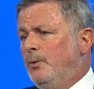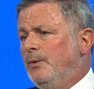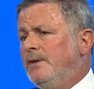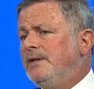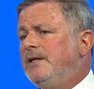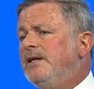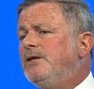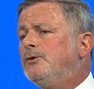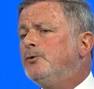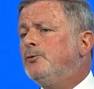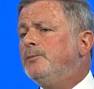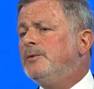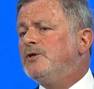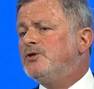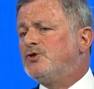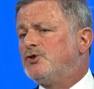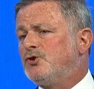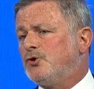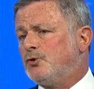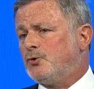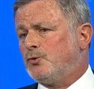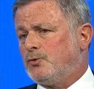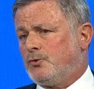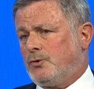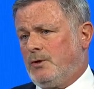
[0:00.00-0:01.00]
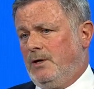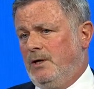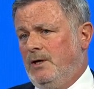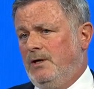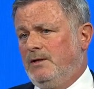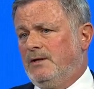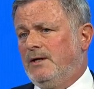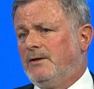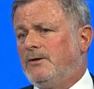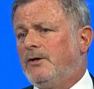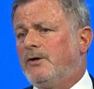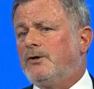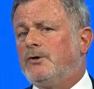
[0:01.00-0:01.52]
We need to be sure
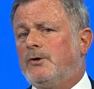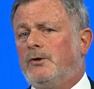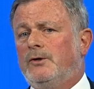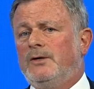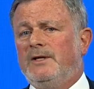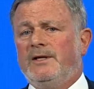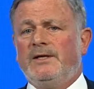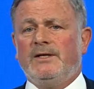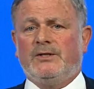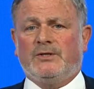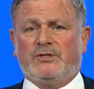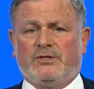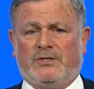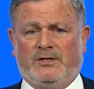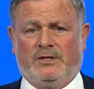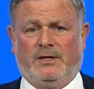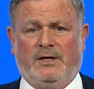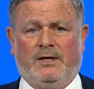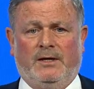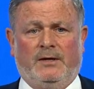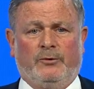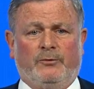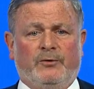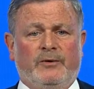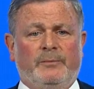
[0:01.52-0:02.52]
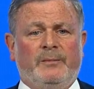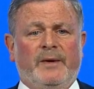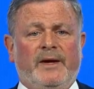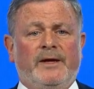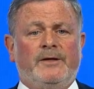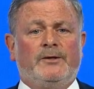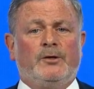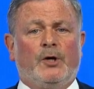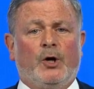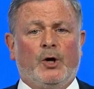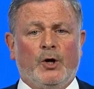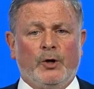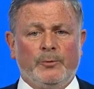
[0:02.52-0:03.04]
that our colleagues
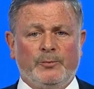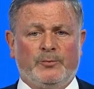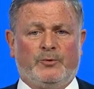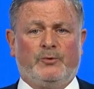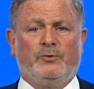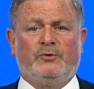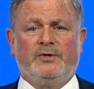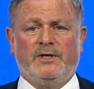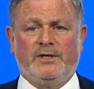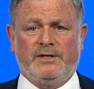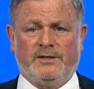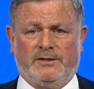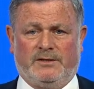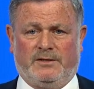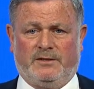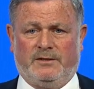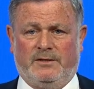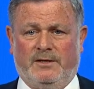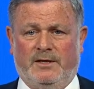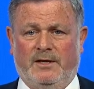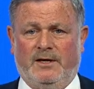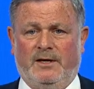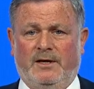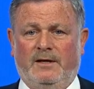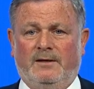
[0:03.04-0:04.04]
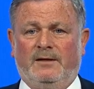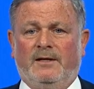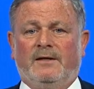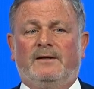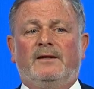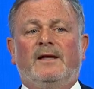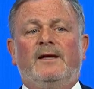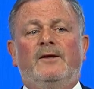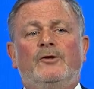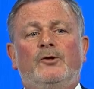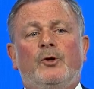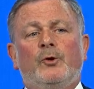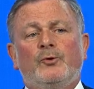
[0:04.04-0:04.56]
remain up to date that
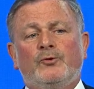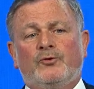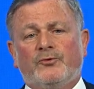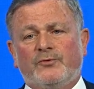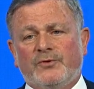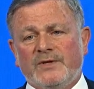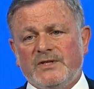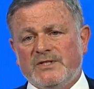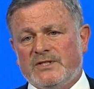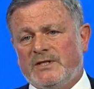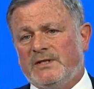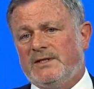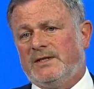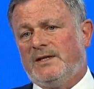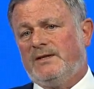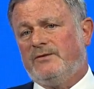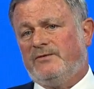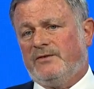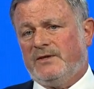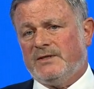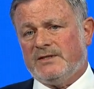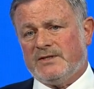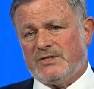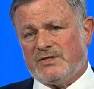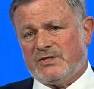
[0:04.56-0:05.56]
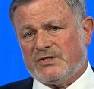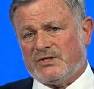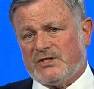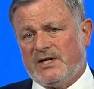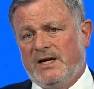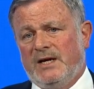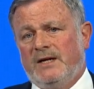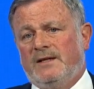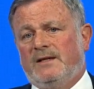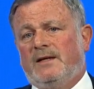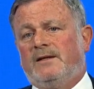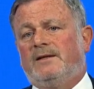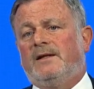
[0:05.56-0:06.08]
they know the recent advances,
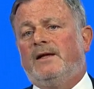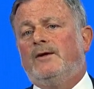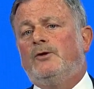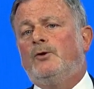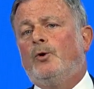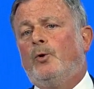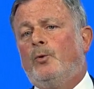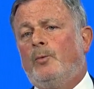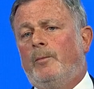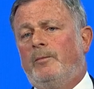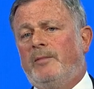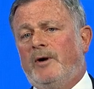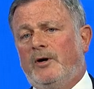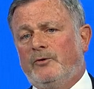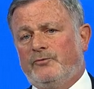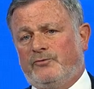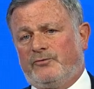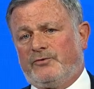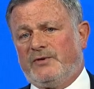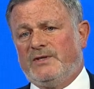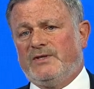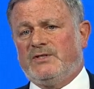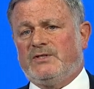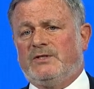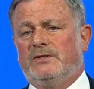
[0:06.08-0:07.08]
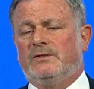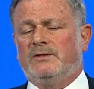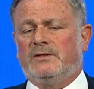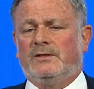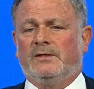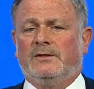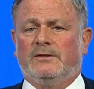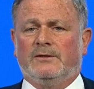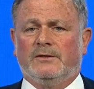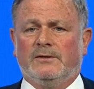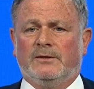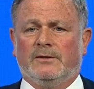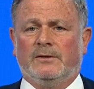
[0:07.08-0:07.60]
that they know about recent
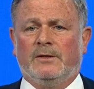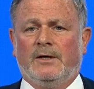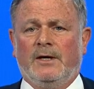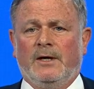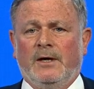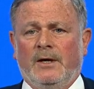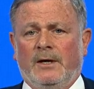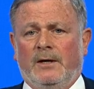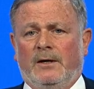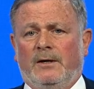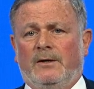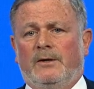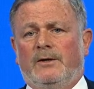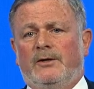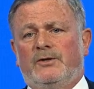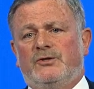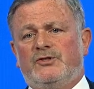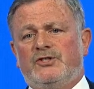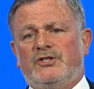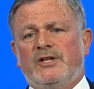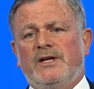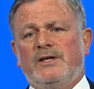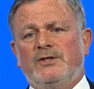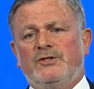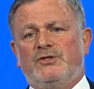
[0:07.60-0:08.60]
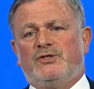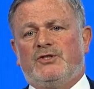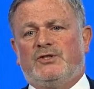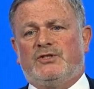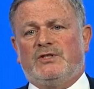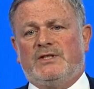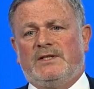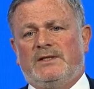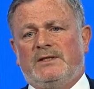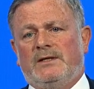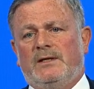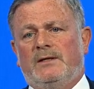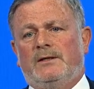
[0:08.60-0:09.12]
uh, uh,
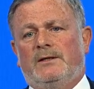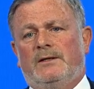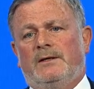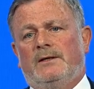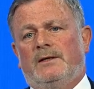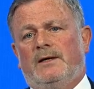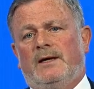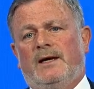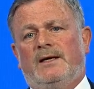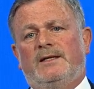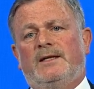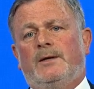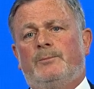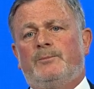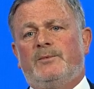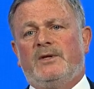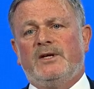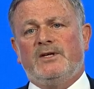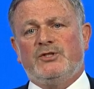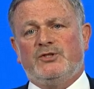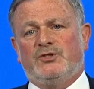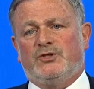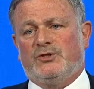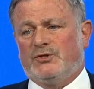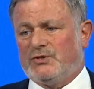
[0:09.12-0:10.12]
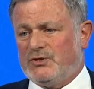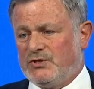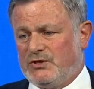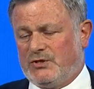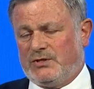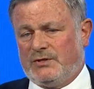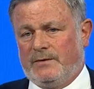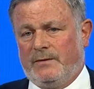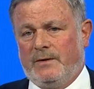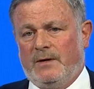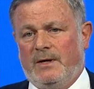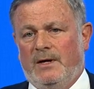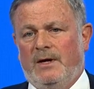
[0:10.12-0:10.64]
changes and uh,
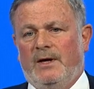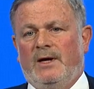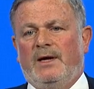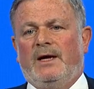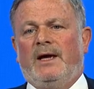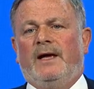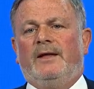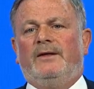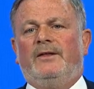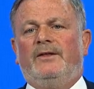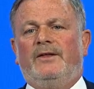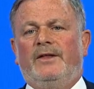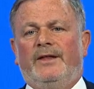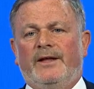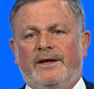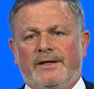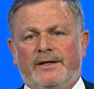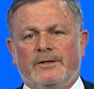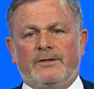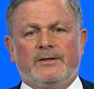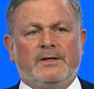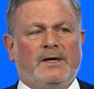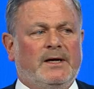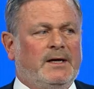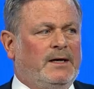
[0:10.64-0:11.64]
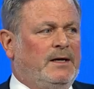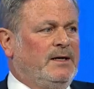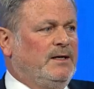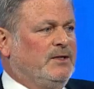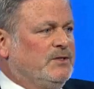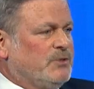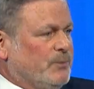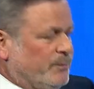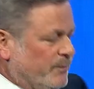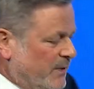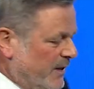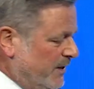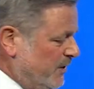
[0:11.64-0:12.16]
adaptations. And there
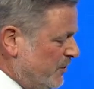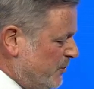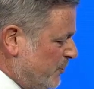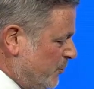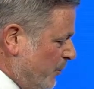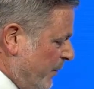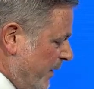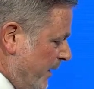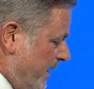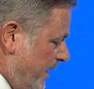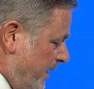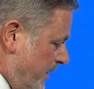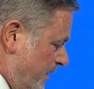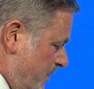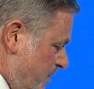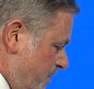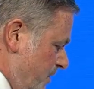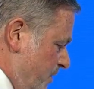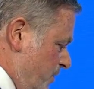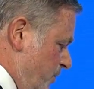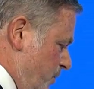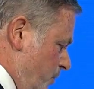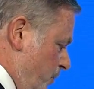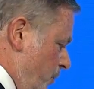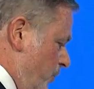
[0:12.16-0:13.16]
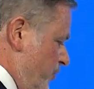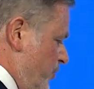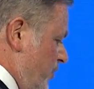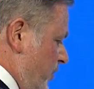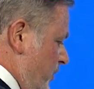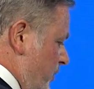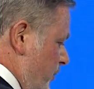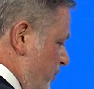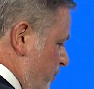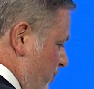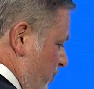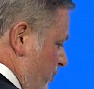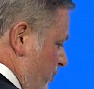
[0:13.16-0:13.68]
is a place where anesthesiological